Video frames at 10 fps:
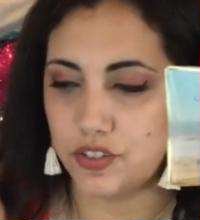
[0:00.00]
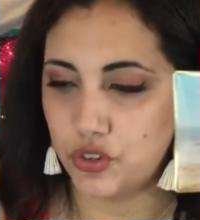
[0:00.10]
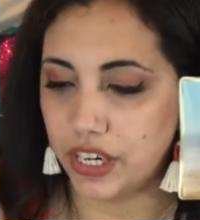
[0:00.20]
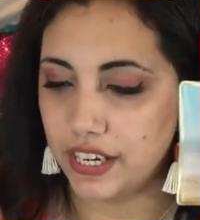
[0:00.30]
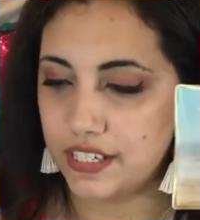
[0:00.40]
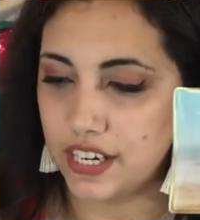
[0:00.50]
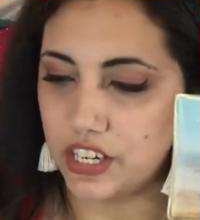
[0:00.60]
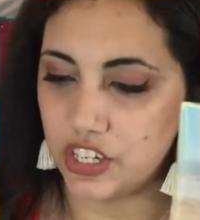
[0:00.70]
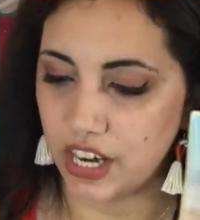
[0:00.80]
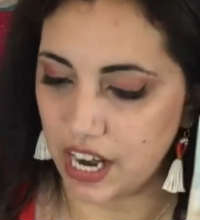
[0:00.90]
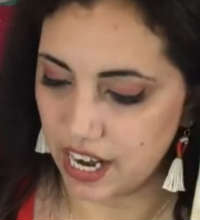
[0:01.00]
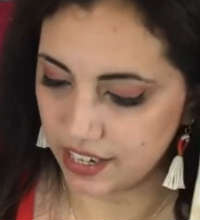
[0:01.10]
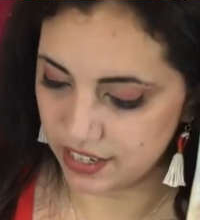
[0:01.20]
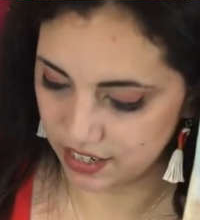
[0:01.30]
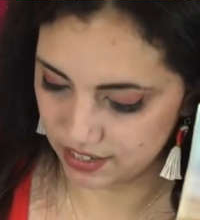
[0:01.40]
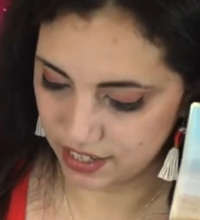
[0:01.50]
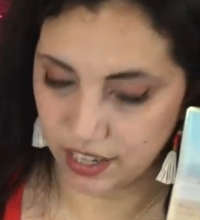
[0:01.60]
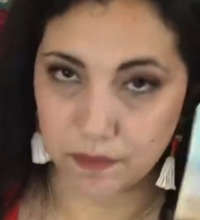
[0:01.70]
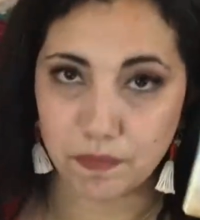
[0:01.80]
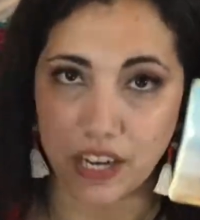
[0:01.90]
trinket dish and
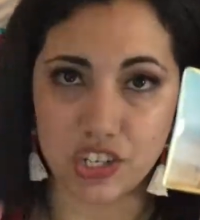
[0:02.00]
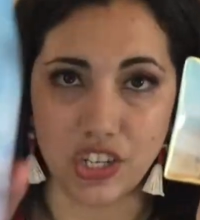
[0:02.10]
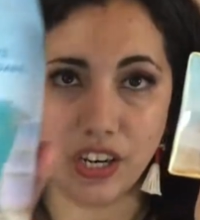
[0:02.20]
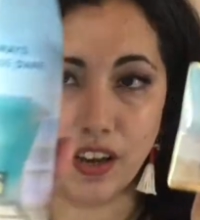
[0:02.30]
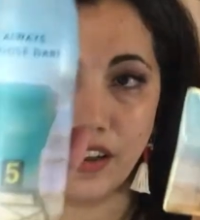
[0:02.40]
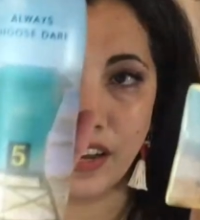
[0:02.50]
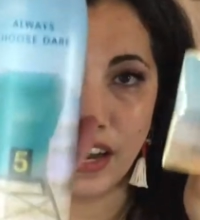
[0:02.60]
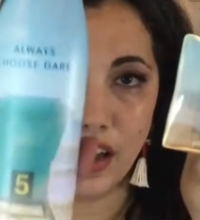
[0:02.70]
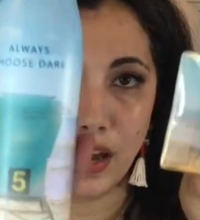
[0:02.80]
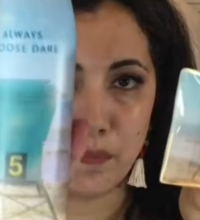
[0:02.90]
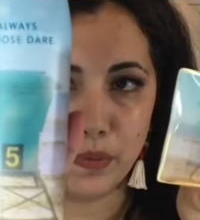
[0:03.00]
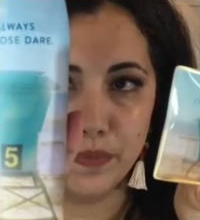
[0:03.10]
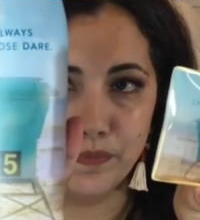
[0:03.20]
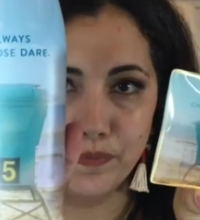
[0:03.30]
the matching cup.